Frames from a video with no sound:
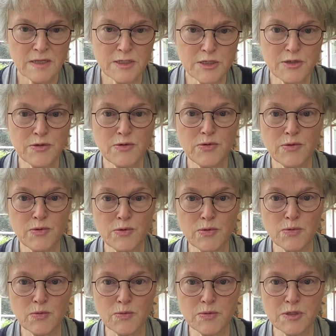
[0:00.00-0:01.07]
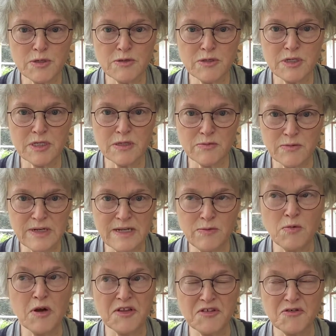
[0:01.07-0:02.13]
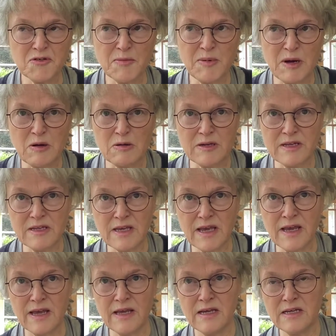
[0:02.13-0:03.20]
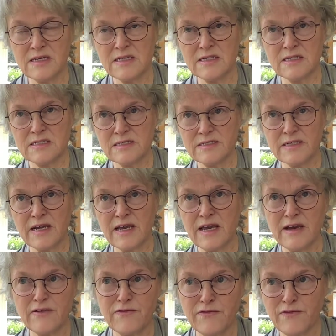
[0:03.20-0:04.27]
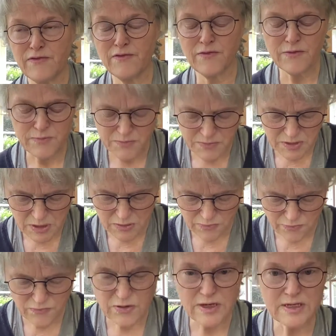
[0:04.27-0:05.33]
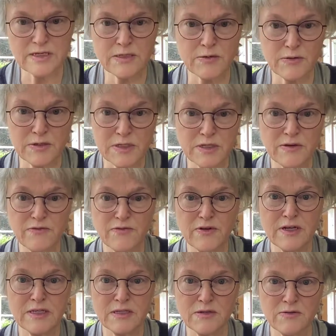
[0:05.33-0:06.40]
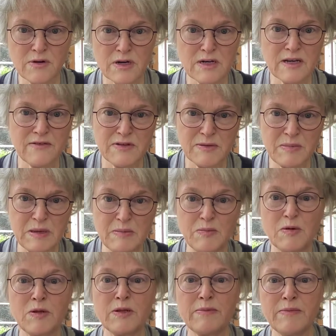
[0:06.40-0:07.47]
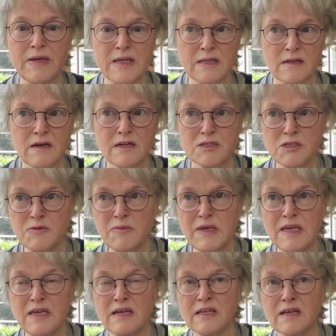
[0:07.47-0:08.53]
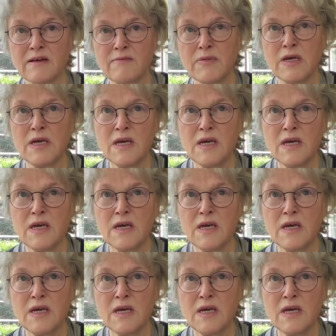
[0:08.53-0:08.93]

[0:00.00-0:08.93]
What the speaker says: to just really wonder about it, and I have friends, Christian friends, who are lovely people and mean a lot to me, and I'm